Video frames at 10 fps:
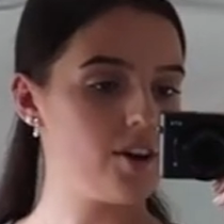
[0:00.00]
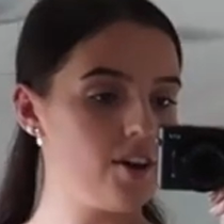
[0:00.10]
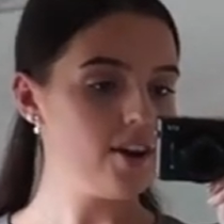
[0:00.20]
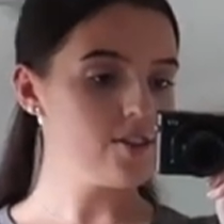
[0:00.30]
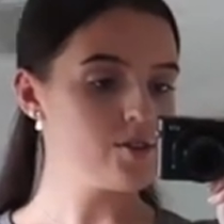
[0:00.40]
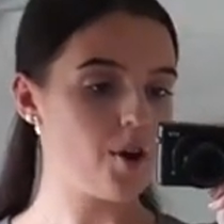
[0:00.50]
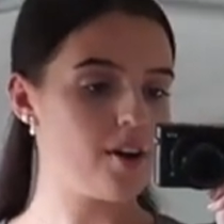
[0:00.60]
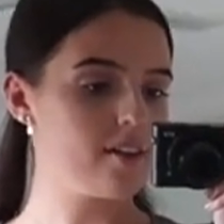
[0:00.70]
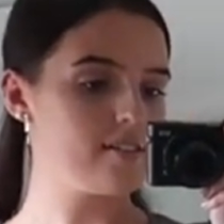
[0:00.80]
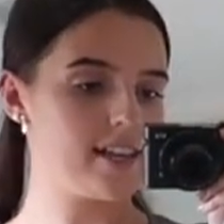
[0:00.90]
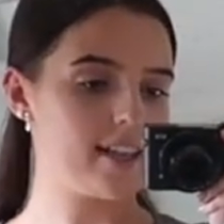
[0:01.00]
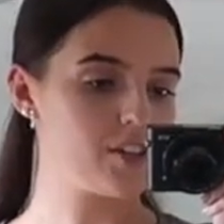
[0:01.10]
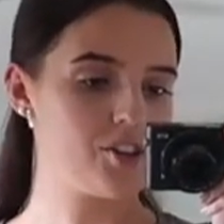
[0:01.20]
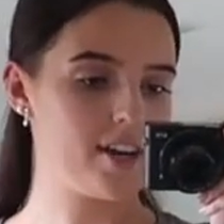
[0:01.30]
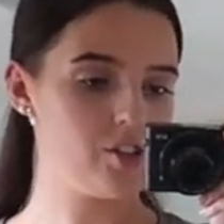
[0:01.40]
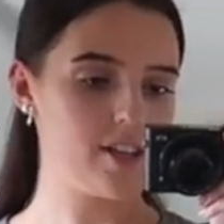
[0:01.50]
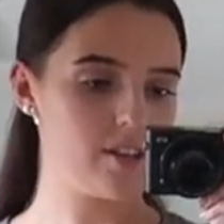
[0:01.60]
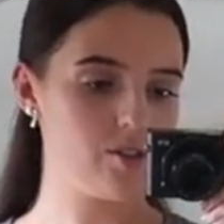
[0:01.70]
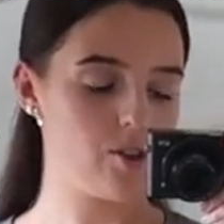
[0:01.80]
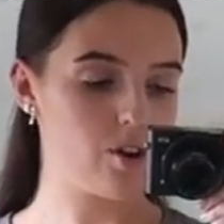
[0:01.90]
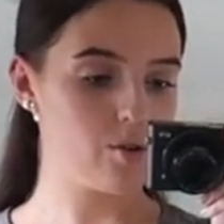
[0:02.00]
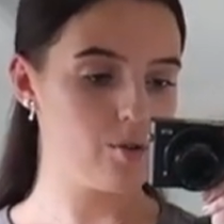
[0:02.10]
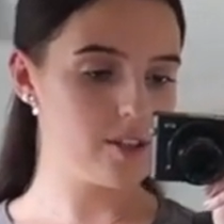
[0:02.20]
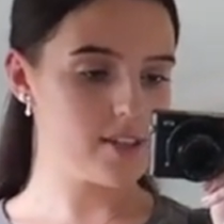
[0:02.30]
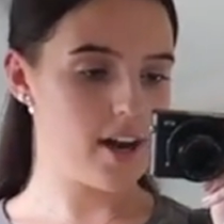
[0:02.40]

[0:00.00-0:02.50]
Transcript: ago, so they like change their stock all the